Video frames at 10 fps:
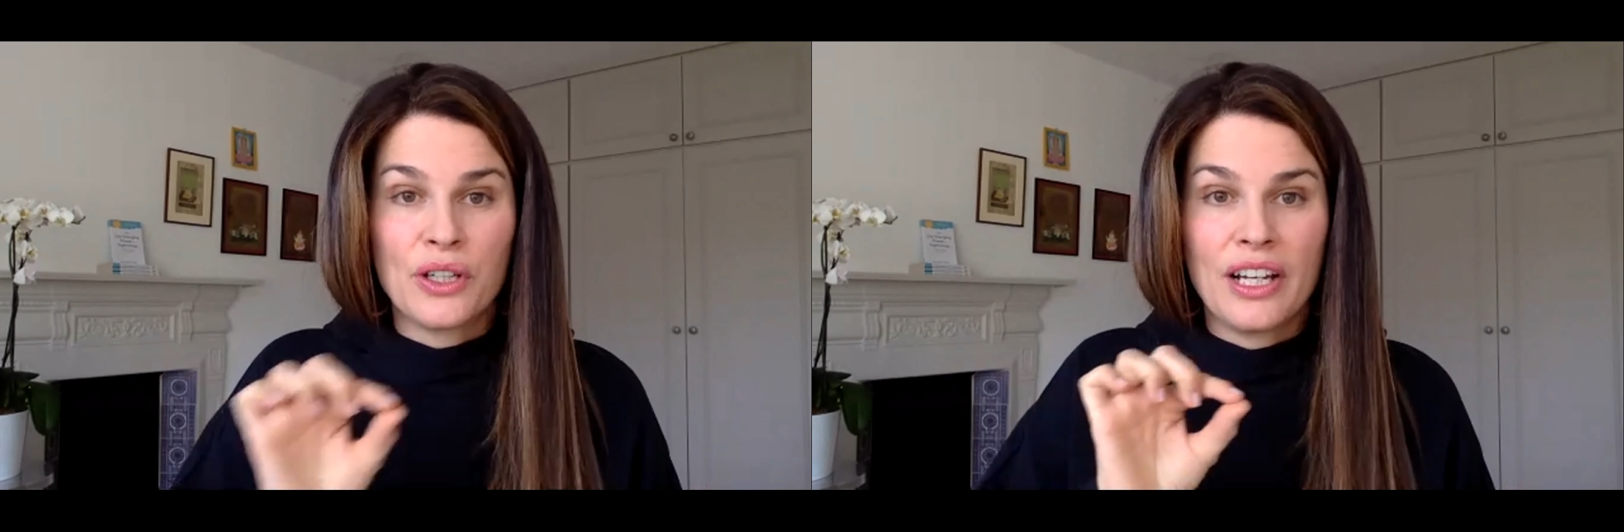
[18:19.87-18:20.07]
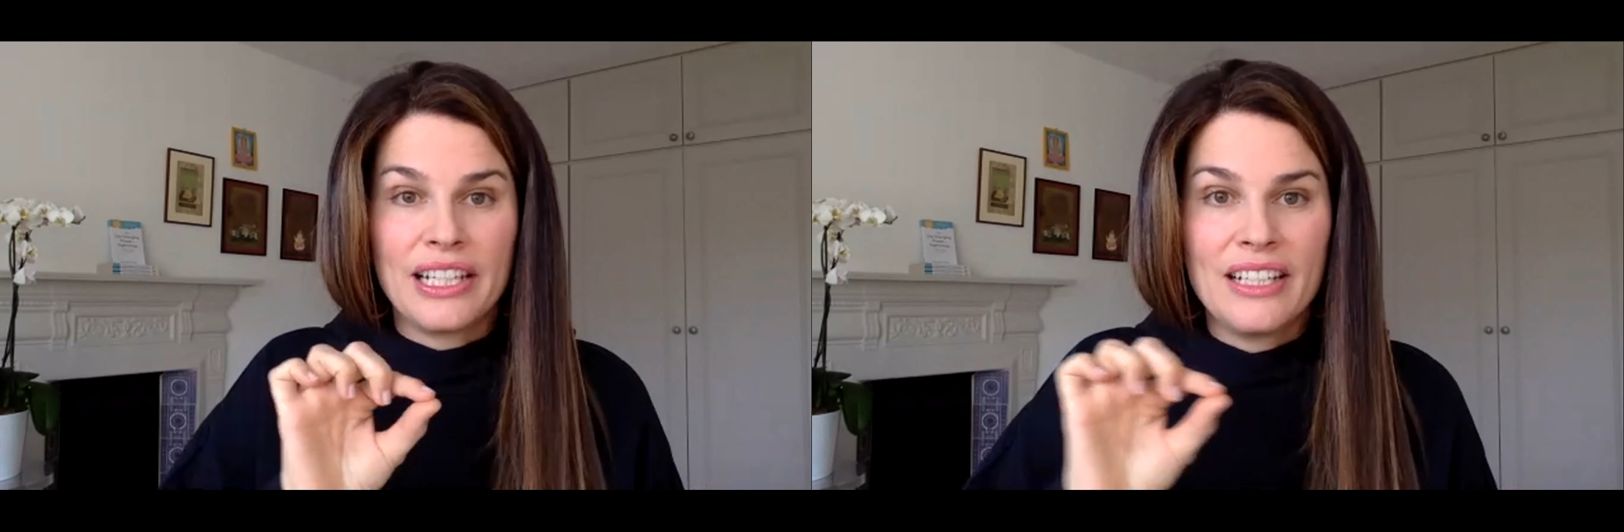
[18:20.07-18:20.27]

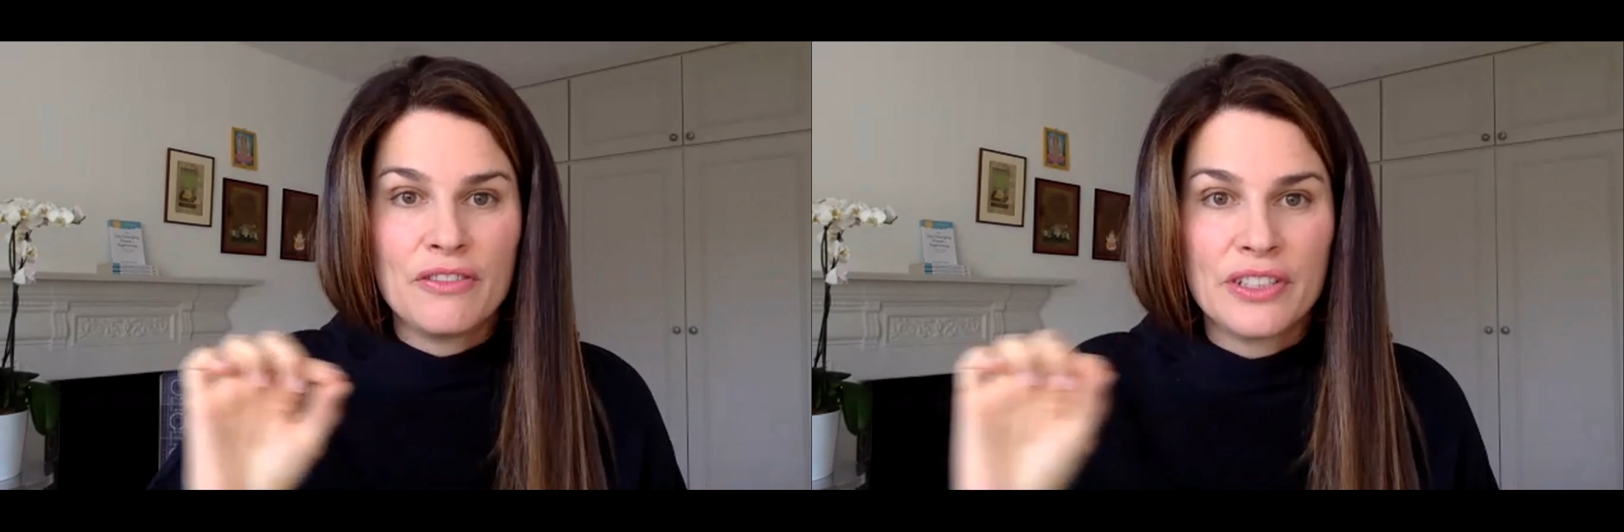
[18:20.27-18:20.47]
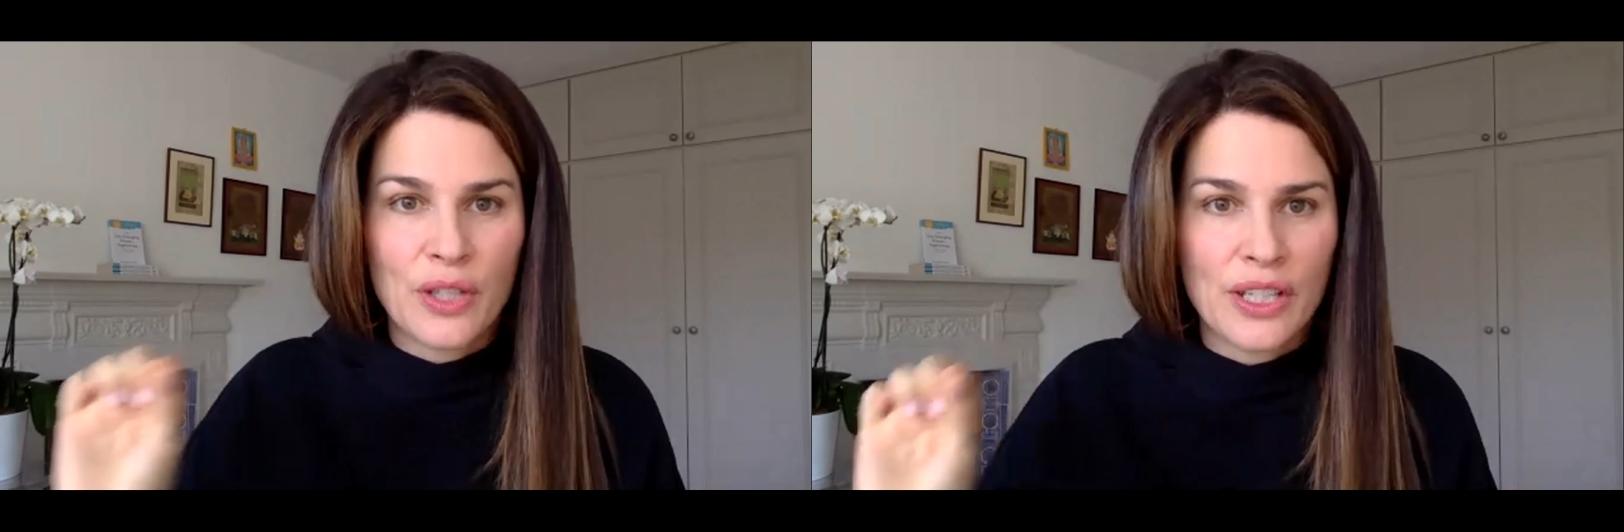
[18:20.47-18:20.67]
a little
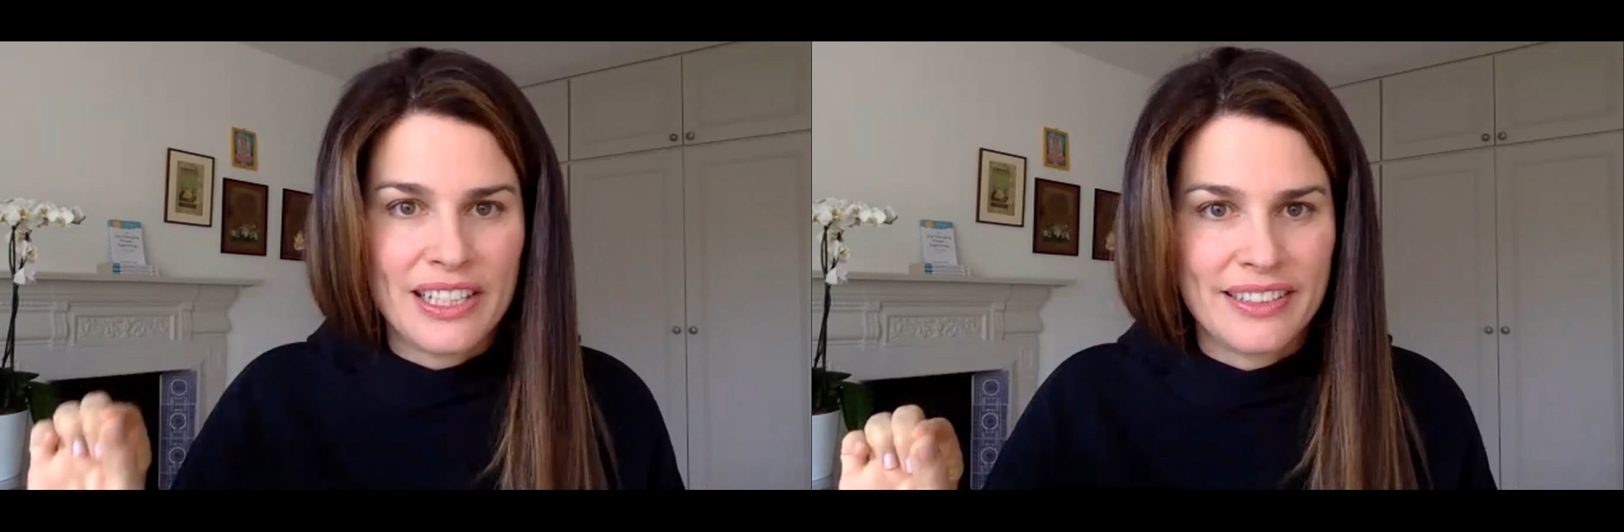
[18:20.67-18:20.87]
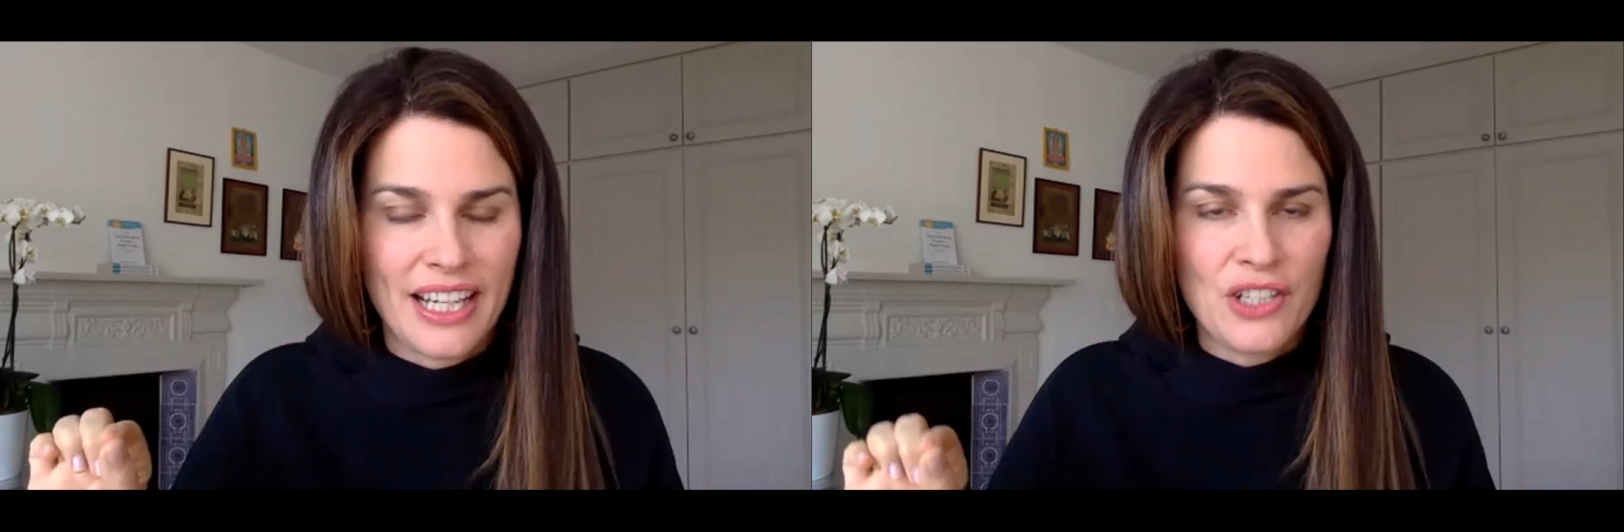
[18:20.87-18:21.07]

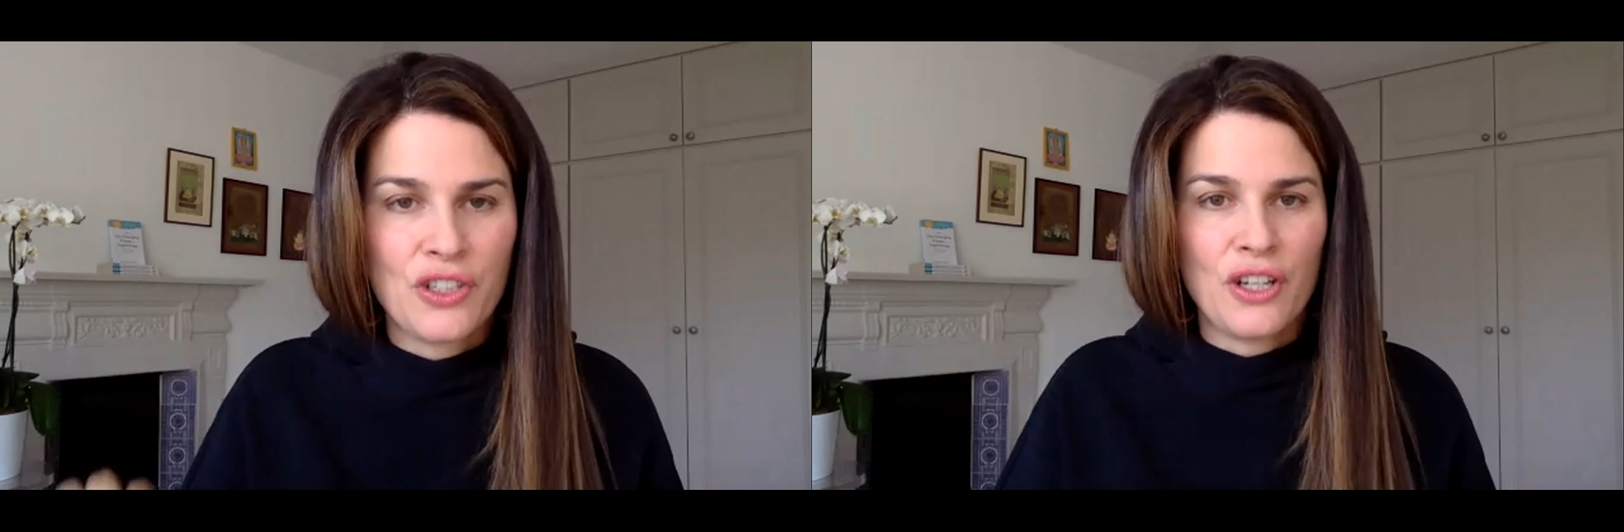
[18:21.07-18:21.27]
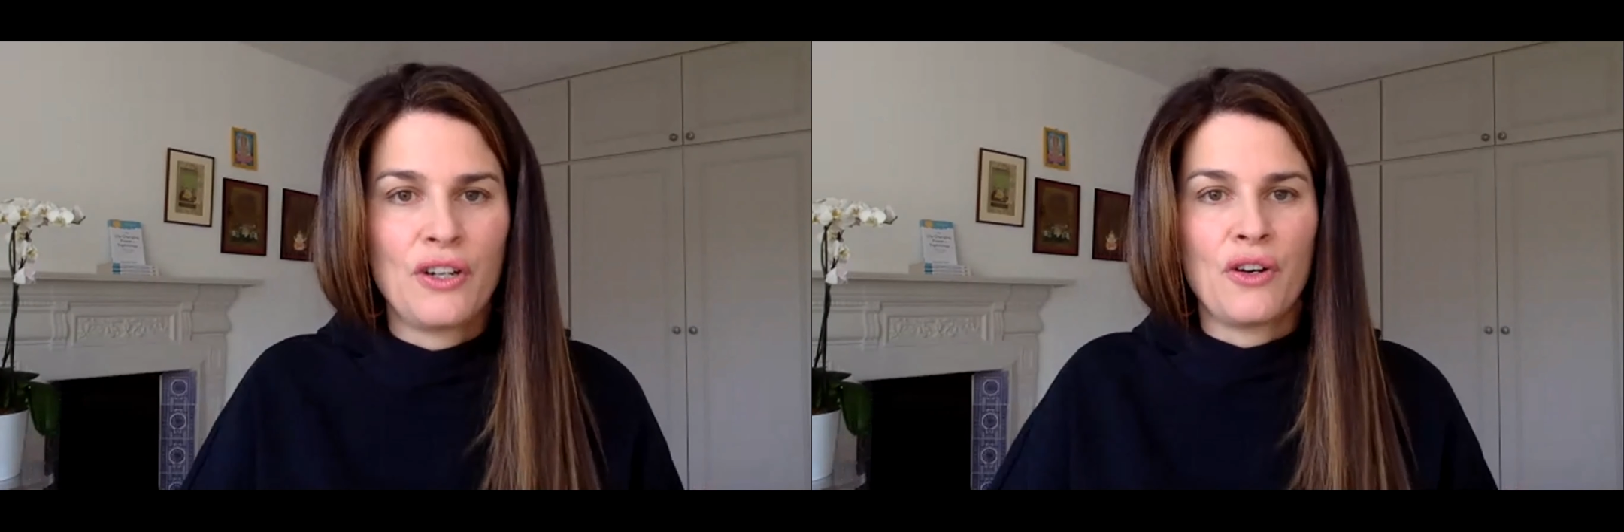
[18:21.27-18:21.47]
visualization